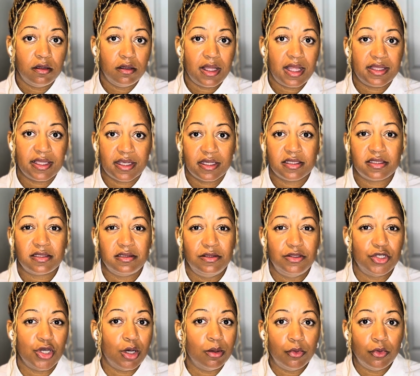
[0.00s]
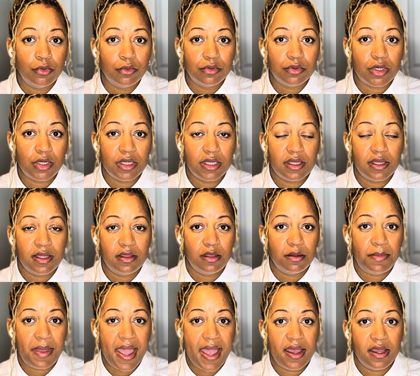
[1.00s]
I think it's doubled in the
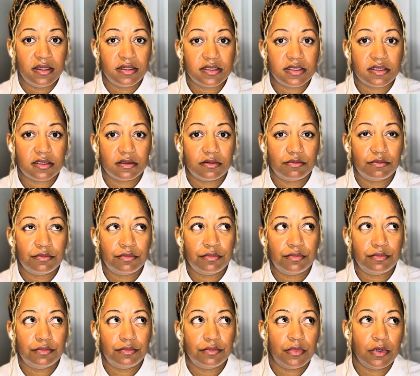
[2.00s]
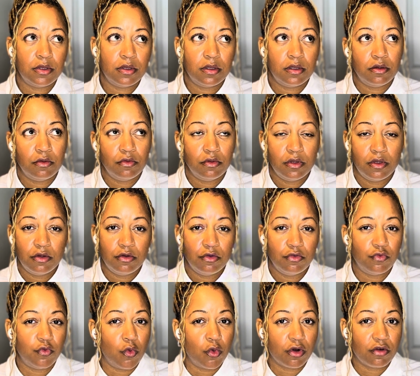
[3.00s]
past
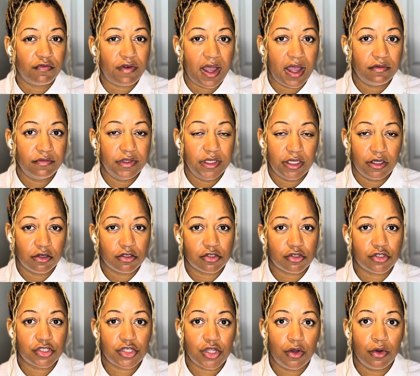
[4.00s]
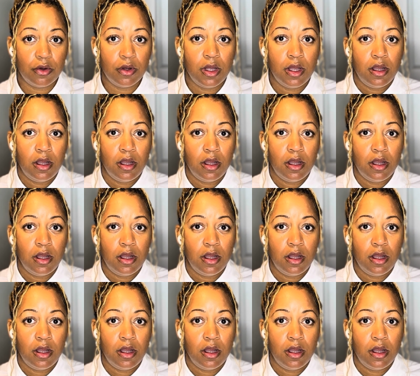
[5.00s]
4 or 5 years or so.